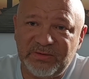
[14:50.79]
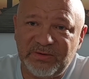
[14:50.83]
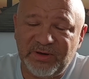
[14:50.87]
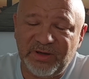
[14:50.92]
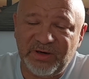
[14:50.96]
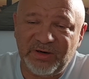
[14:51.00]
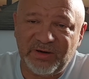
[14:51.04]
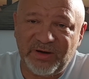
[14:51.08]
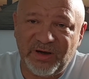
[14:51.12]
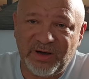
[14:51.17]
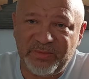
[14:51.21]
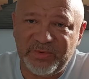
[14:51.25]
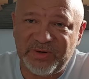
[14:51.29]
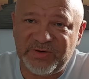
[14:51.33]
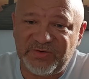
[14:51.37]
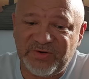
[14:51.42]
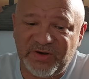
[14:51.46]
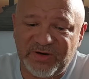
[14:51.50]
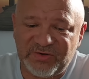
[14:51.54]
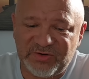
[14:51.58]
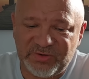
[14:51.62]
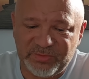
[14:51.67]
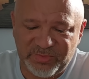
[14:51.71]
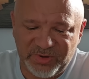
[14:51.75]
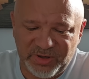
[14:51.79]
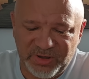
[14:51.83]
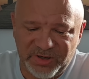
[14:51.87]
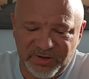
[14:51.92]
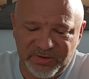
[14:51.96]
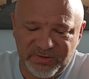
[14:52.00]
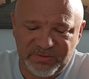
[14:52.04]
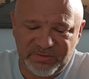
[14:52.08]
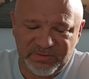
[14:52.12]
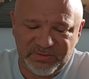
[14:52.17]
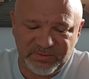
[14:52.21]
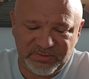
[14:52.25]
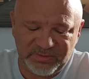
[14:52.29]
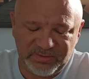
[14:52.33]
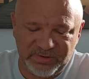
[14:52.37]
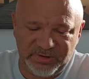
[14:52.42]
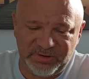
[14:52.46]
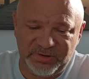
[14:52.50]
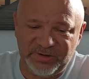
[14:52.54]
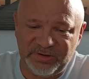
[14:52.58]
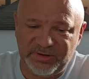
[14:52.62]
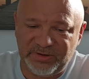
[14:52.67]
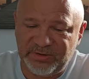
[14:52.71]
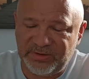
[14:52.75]
in the comment section below.
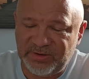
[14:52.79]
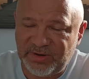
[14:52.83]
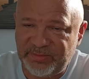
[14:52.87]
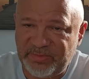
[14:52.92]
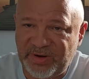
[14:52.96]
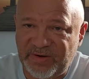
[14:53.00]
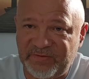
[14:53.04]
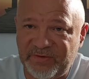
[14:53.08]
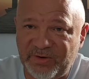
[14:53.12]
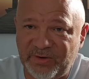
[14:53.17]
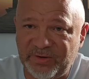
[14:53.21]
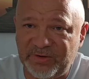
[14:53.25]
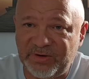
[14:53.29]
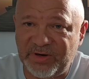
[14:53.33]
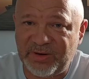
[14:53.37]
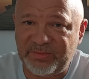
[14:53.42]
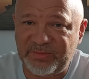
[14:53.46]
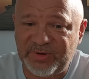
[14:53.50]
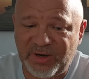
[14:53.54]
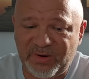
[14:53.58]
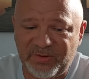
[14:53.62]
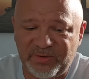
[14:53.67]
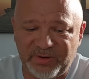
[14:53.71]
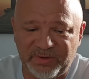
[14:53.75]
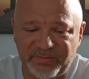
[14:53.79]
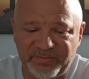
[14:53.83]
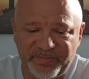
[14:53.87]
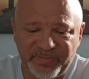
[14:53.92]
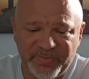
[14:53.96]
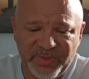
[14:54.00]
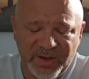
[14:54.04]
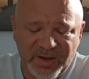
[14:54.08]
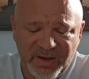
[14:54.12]
I'm having a hard time talking.